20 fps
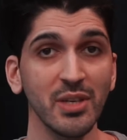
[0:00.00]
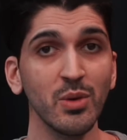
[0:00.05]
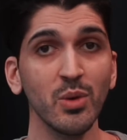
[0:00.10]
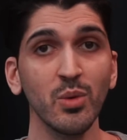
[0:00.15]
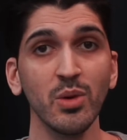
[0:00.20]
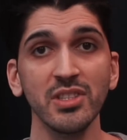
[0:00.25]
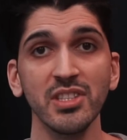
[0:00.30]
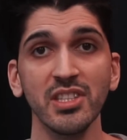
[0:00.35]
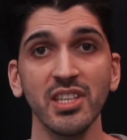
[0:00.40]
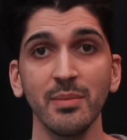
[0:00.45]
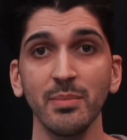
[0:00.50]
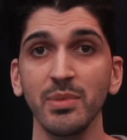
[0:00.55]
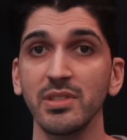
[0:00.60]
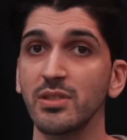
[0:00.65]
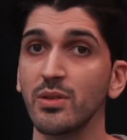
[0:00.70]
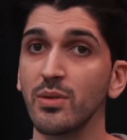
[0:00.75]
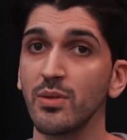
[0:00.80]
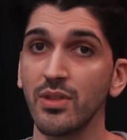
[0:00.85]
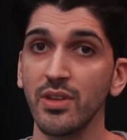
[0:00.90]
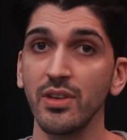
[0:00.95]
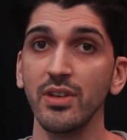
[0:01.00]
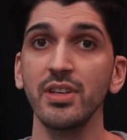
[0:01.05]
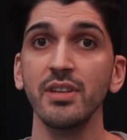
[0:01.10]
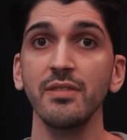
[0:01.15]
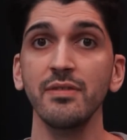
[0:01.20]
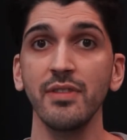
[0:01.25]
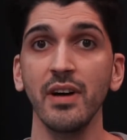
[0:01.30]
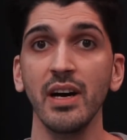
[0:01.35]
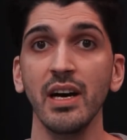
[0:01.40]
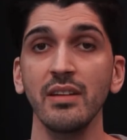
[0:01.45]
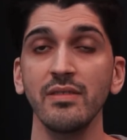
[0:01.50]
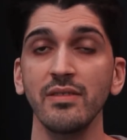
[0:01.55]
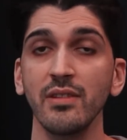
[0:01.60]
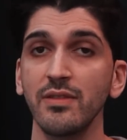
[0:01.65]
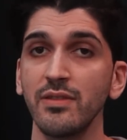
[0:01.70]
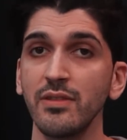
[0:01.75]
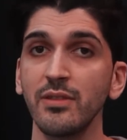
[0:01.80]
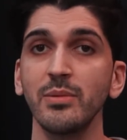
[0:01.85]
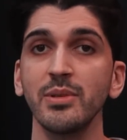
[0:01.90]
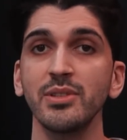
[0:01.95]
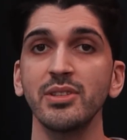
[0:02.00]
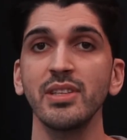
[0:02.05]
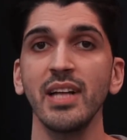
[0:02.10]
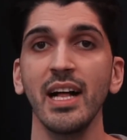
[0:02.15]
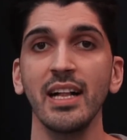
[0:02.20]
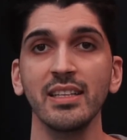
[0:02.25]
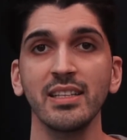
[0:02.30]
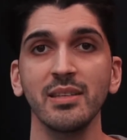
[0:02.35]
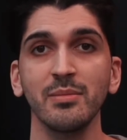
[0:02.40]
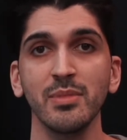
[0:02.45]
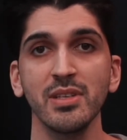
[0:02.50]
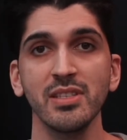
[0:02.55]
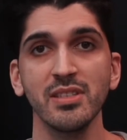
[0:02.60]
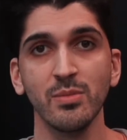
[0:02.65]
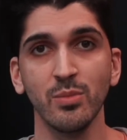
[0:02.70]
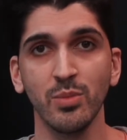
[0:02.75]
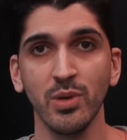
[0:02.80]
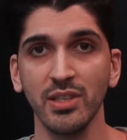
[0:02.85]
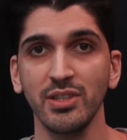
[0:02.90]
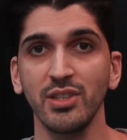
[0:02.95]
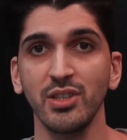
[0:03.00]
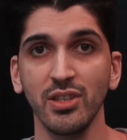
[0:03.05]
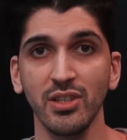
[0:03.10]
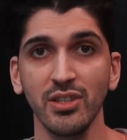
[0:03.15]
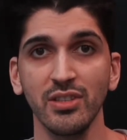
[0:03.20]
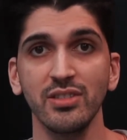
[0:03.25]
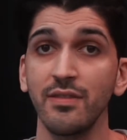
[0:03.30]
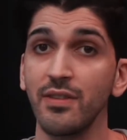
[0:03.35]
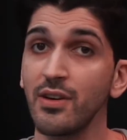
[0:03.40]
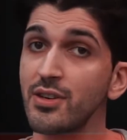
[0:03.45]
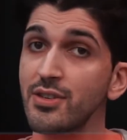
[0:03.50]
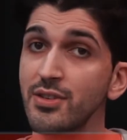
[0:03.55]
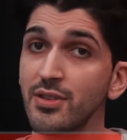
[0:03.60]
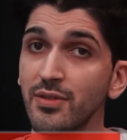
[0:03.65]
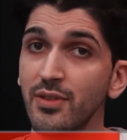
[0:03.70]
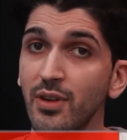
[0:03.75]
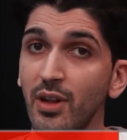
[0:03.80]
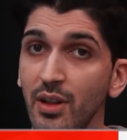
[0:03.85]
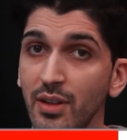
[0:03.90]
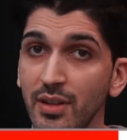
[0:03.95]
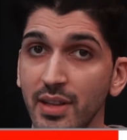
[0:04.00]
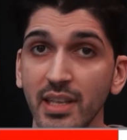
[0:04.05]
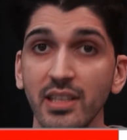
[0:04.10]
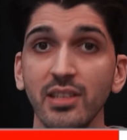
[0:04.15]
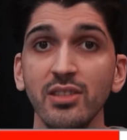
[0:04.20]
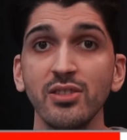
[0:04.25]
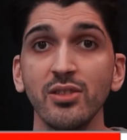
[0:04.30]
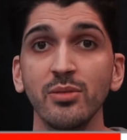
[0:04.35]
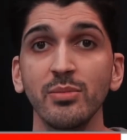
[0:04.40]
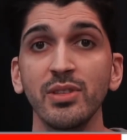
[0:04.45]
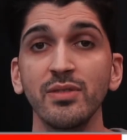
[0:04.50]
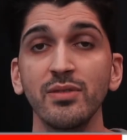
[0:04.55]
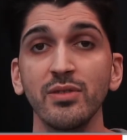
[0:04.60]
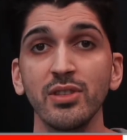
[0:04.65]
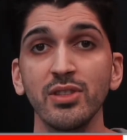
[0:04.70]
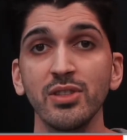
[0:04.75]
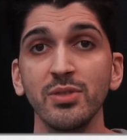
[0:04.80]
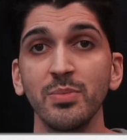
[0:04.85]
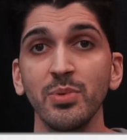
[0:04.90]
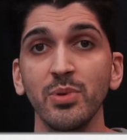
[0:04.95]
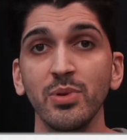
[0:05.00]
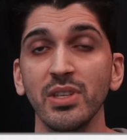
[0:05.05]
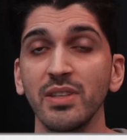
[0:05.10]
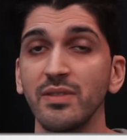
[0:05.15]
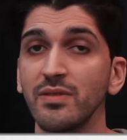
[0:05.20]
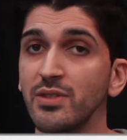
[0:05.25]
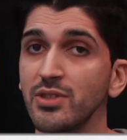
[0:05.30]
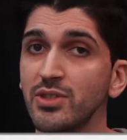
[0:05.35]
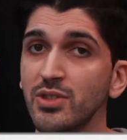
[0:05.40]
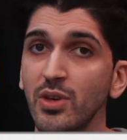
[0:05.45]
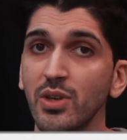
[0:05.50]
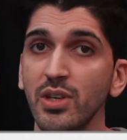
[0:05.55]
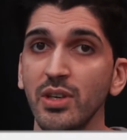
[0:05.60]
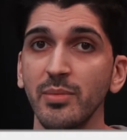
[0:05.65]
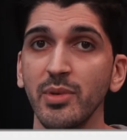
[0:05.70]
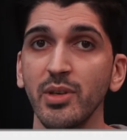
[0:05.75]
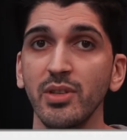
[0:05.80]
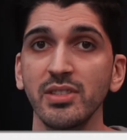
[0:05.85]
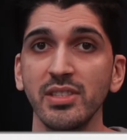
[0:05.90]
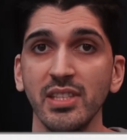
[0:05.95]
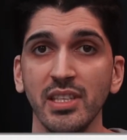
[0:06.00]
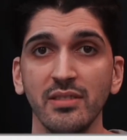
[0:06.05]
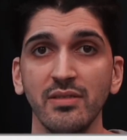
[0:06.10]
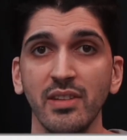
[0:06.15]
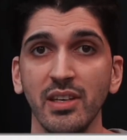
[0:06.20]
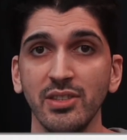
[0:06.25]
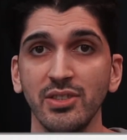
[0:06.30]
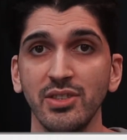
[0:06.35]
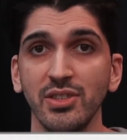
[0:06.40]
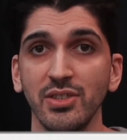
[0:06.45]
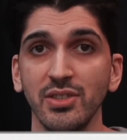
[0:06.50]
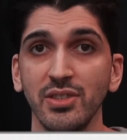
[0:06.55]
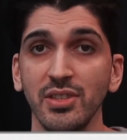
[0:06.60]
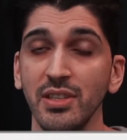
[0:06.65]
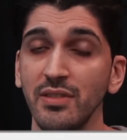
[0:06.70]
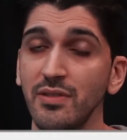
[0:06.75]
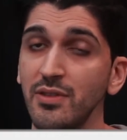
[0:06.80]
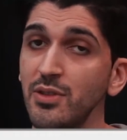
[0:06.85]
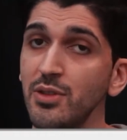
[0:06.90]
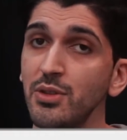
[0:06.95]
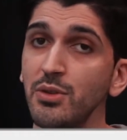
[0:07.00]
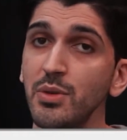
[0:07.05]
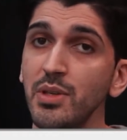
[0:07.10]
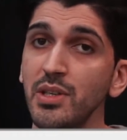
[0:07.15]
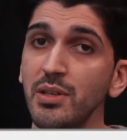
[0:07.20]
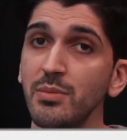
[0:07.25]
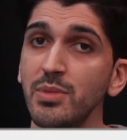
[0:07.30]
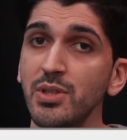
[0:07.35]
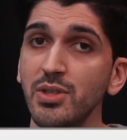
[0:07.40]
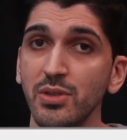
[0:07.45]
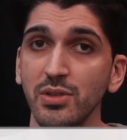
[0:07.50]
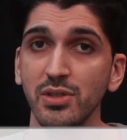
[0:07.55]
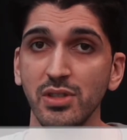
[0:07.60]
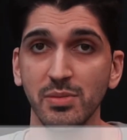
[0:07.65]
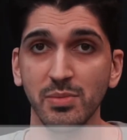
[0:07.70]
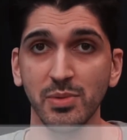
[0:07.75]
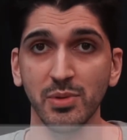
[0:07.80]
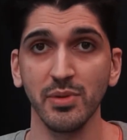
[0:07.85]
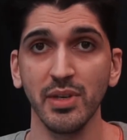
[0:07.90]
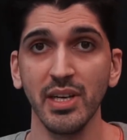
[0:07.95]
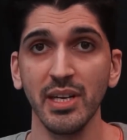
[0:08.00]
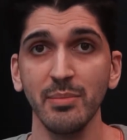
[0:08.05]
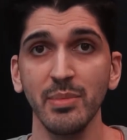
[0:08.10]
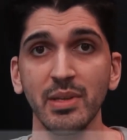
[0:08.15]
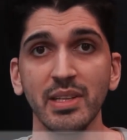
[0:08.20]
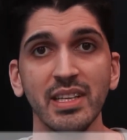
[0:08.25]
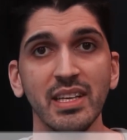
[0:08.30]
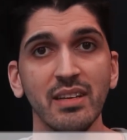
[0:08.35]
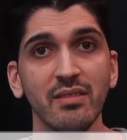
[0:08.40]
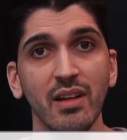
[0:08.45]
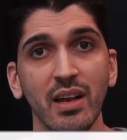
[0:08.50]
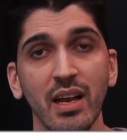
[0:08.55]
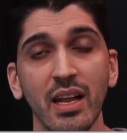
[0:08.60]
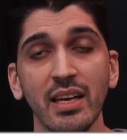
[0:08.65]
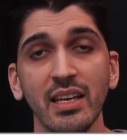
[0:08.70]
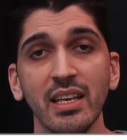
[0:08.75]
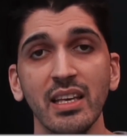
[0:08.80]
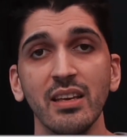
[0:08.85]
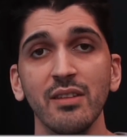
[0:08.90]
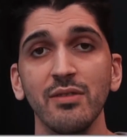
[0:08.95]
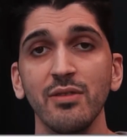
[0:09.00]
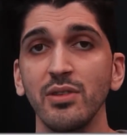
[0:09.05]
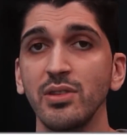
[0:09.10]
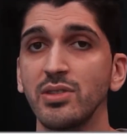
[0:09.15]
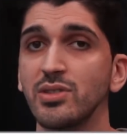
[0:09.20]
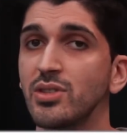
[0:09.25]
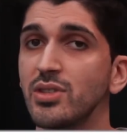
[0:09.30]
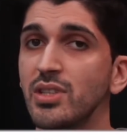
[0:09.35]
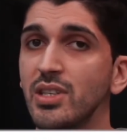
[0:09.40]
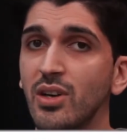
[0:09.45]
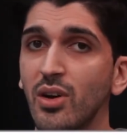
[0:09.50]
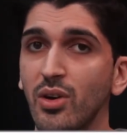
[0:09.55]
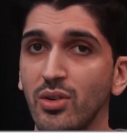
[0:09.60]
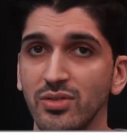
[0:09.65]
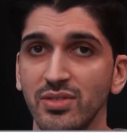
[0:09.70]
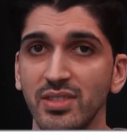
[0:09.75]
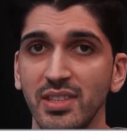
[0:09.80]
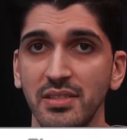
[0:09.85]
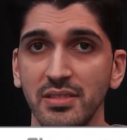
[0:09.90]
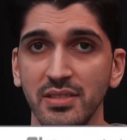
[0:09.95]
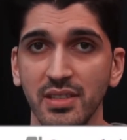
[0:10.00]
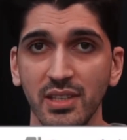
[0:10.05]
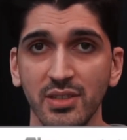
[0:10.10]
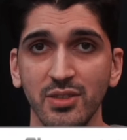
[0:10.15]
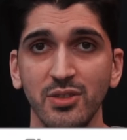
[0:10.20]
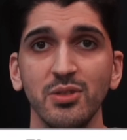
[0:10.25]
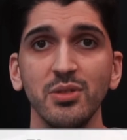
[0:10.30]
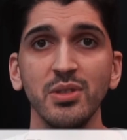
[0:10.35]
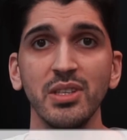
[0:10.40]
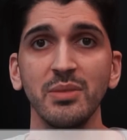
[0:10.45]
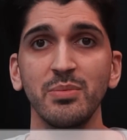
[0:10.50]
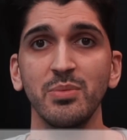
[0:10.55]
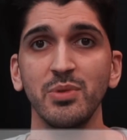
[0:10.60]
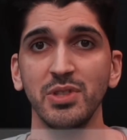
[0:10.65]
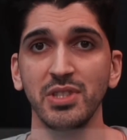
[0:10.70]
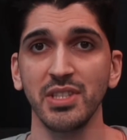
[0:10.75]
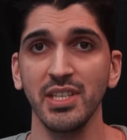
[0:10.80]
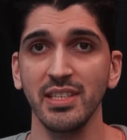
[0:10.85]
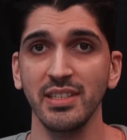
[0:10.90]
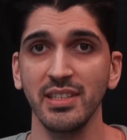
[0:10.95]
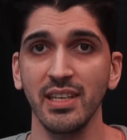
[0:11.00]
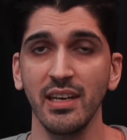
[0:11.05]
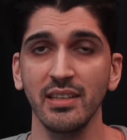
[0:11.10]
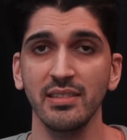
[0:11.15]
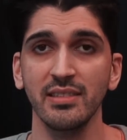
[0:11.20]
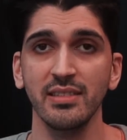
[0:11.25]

we're watching episode 35 of Fullmetal Alchemist Brotherhood. First of all, thank you so much for the support and for joining me on this adventure. If you're new here, be sure to subscribe and leave a like if you enjoy the content, I truly appreciate that.